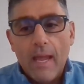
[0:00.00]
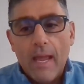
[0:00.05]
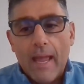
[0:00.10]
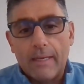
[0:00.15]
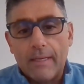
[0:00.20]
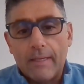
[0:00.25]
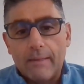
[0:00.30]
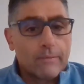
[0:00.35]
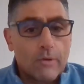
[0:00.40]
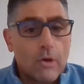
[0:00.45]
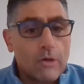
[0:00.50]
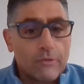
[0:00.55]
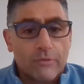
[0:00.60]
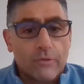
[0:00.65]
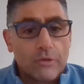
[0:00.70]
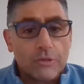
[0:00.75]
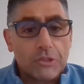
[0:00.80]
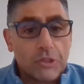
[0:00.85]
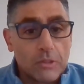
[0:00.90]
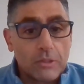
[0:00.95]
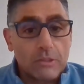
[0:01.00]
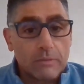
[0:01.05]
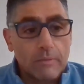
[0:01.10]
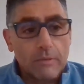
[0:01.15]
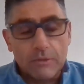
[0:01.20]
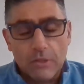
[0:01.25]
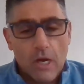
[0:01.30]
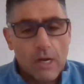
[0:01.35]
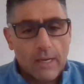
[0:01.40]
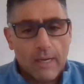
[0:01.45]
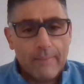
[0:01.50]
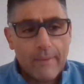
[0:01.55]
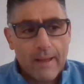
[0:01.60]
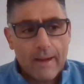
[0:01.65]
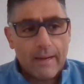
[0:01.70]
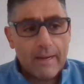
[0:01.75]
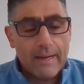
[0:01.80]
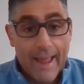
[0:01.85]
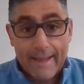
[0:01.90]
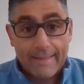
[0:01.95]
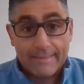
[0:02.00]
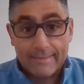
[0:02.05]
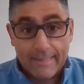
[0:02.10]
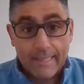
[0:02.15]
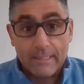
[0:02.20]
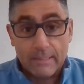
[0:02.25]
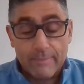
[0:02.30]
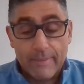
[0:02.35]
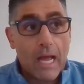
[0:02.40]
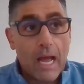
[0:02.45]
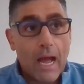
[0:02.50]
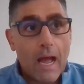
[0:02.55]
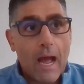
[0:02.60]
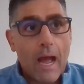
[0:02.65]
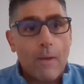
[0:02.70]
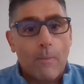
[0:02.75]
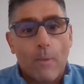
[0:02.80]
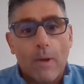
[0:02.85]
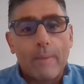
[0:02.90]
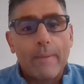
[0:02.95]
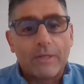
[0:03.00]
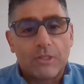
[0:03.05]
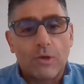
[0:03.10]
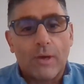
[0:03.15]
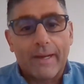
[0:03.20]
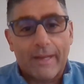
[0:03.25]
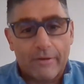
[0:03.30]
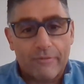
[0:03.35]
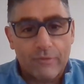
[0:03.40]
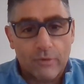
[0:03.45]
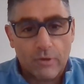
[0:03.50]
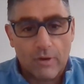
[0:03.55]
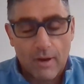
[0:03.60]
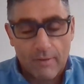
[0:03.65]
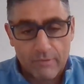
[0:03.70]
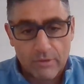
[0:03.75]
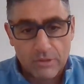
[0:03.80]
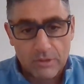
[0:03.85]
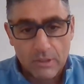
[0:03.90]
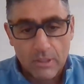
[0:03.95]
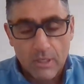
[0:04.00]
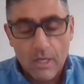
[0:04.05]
He called for insurance. We were talking about it and he said to me, I want to make sure I get full coverage.